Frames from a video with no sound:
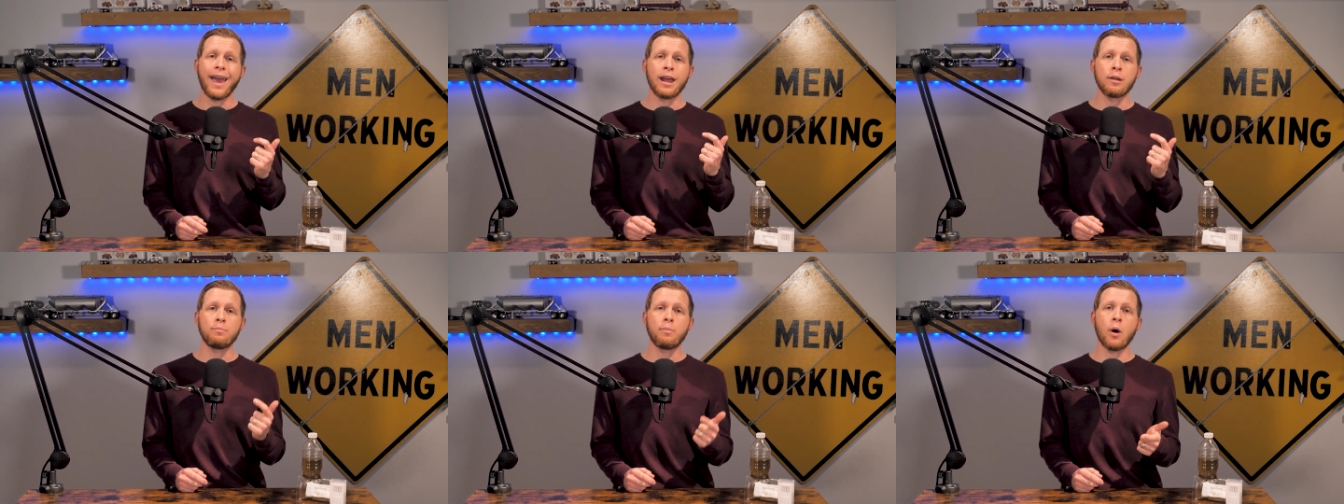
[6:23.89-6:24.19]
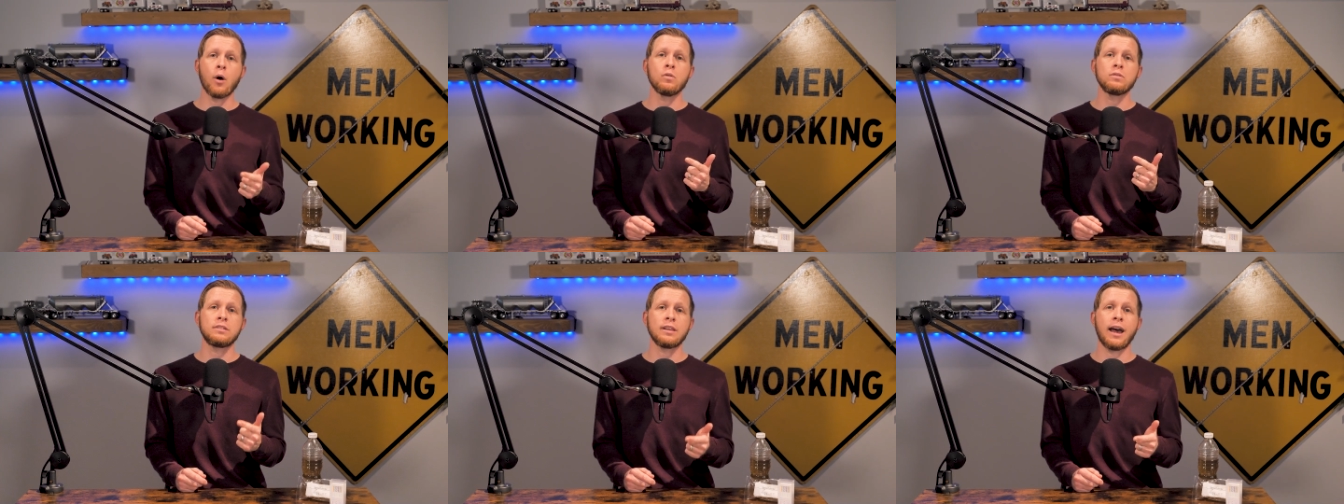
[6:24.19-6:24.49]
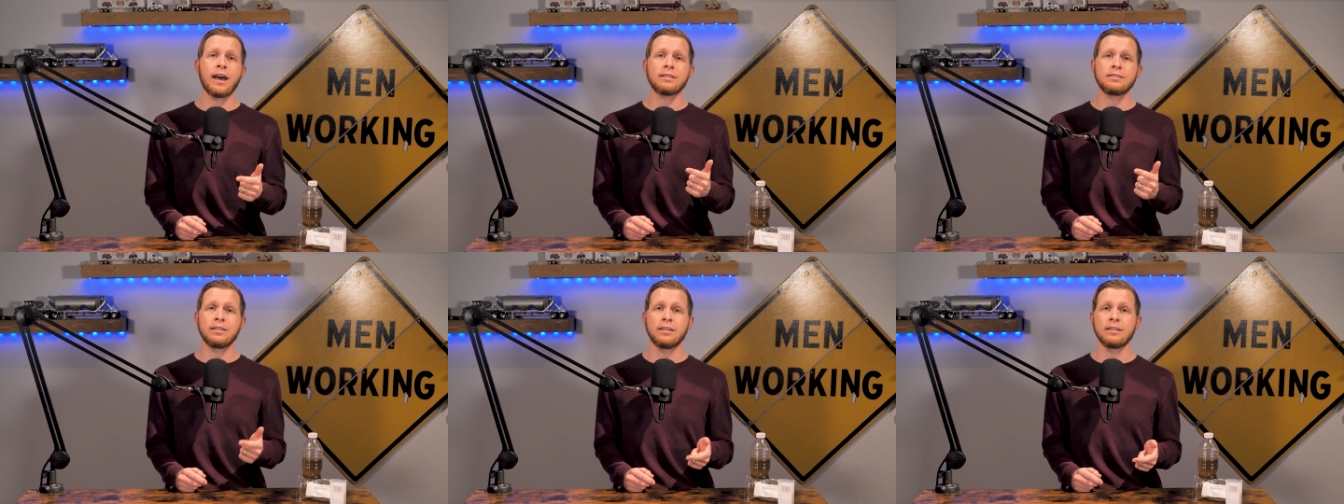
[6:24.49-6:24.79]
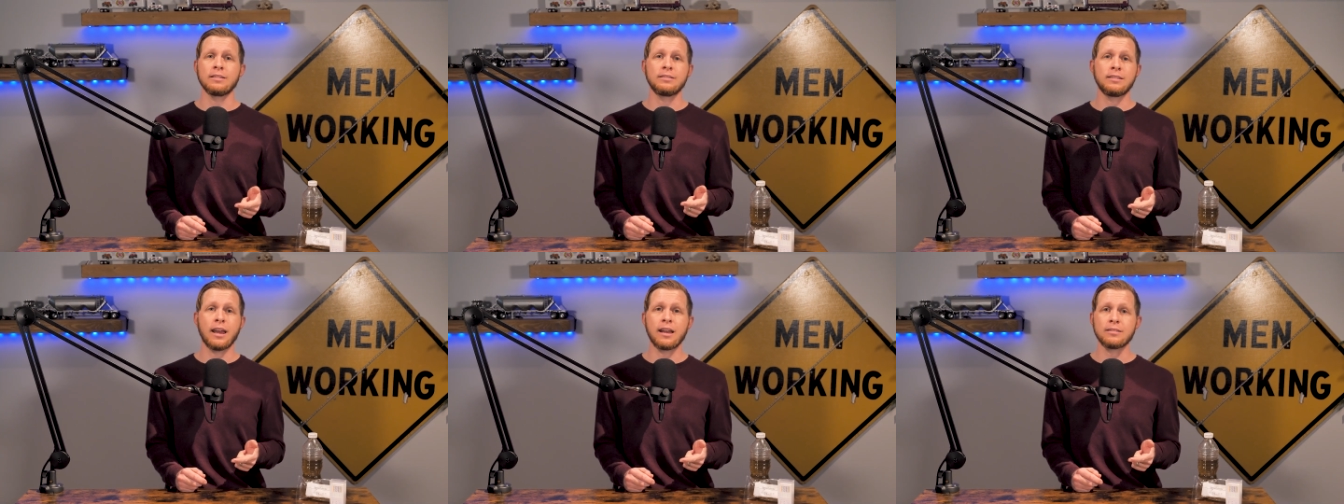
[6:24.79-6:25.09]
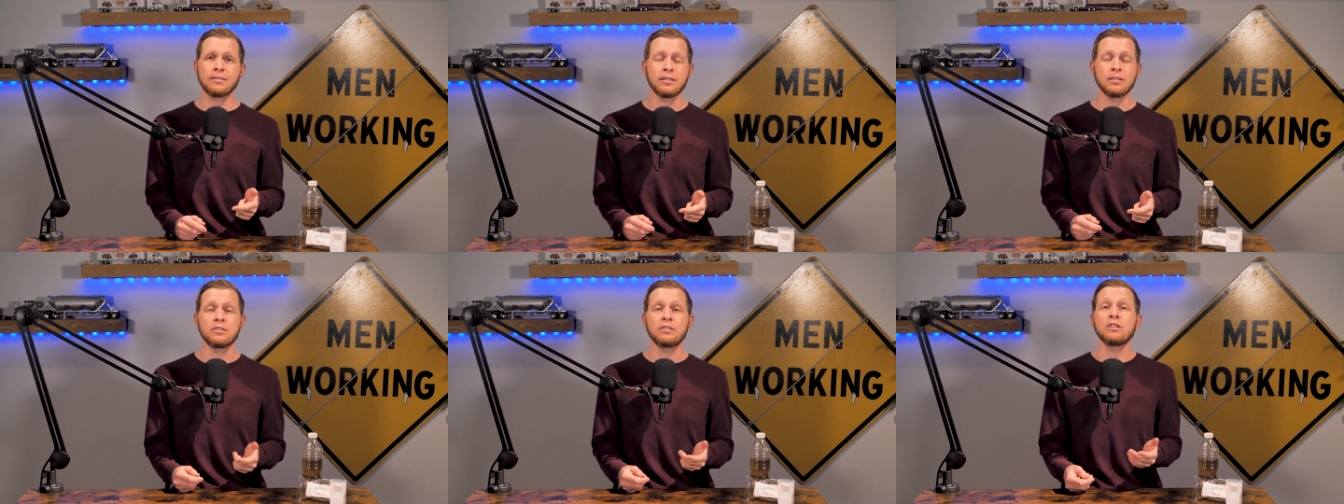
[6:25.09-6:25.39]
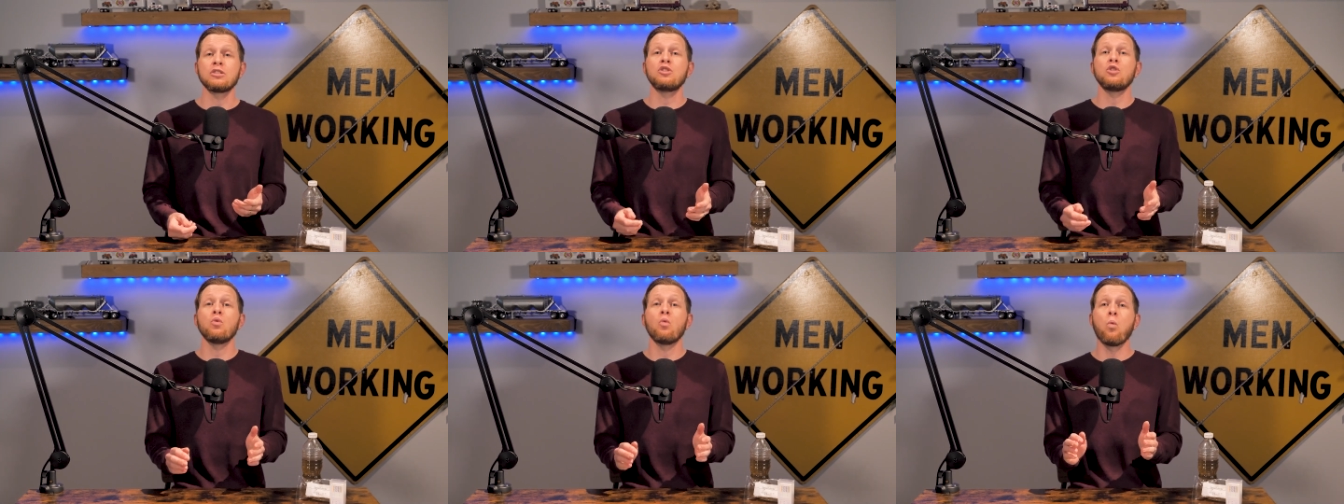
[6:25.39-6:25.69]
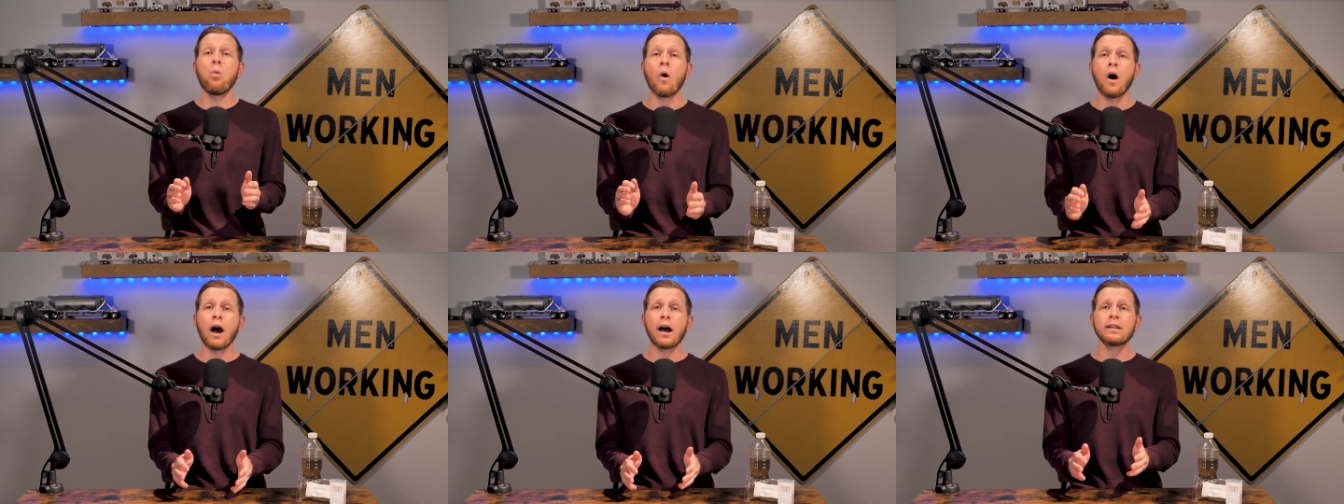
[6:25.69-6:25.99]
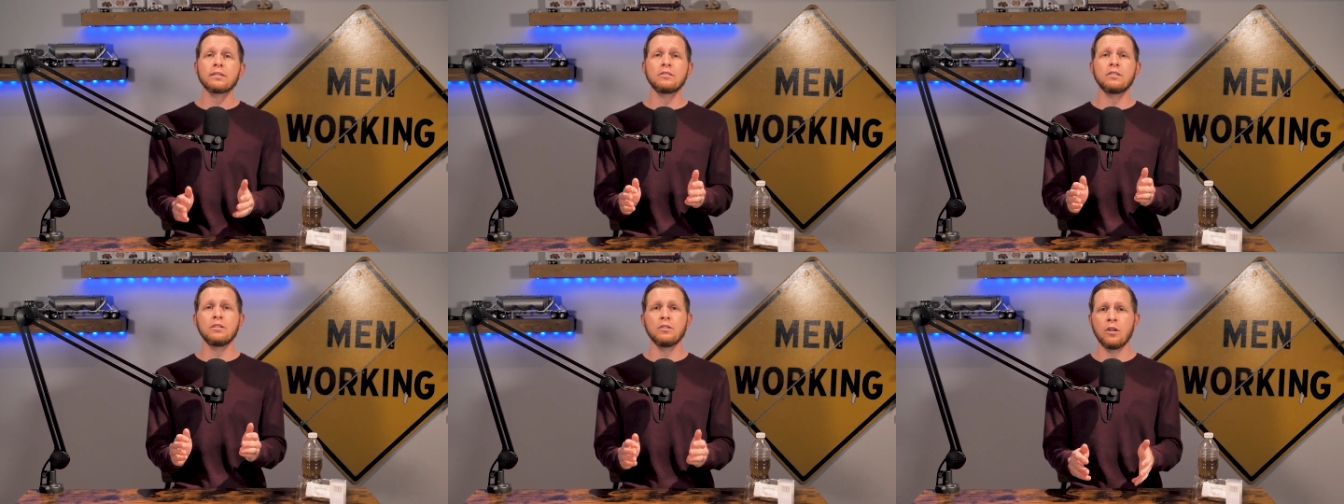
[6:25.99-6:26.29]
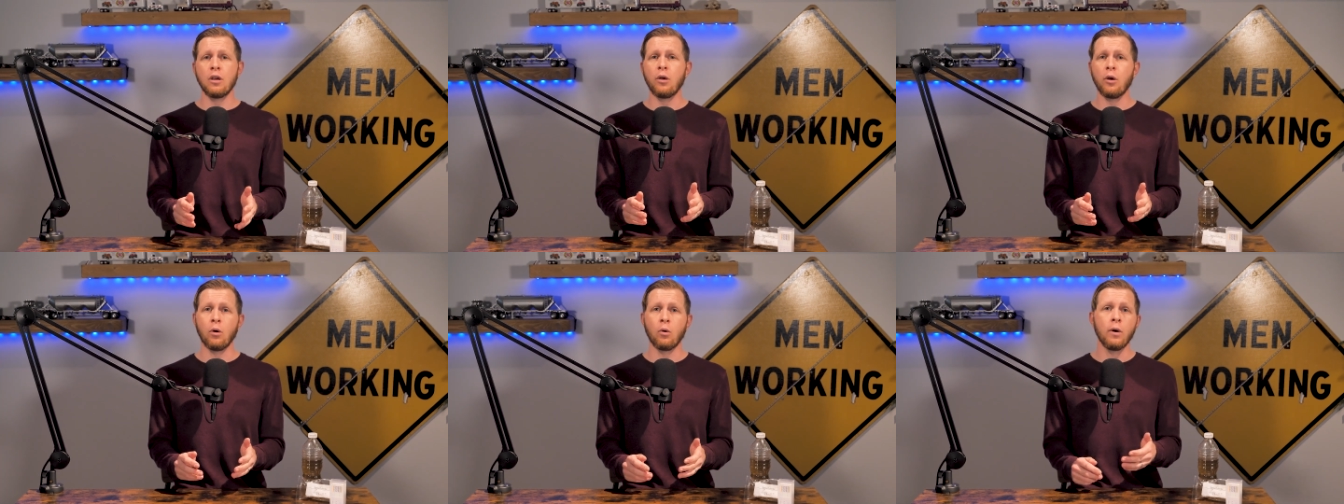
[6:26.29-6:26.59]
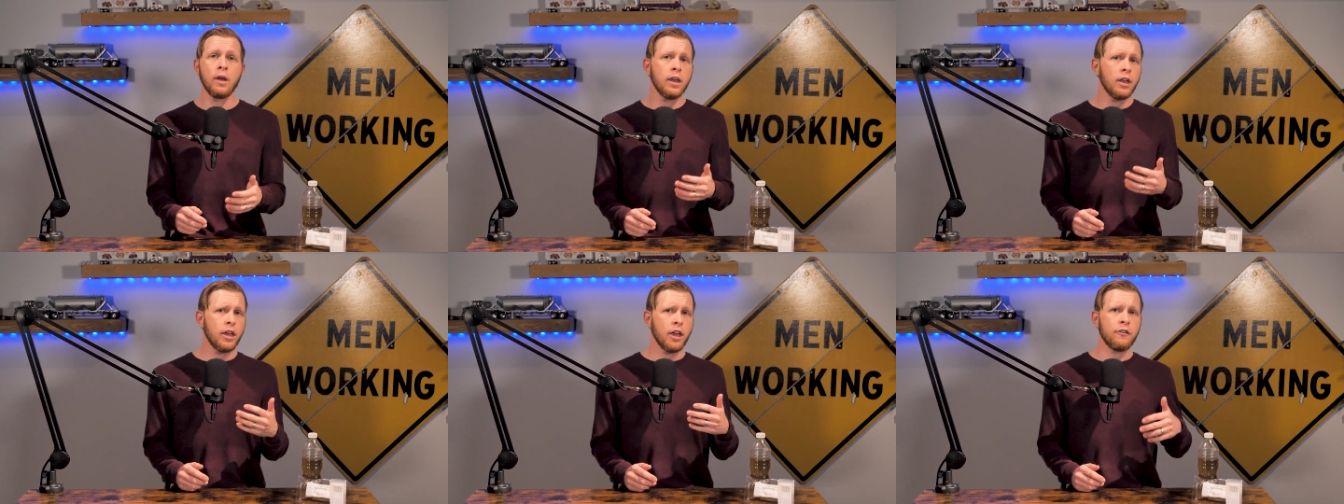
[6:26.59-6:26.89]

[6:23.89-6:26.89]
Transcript: and post-accident testing, since you want to know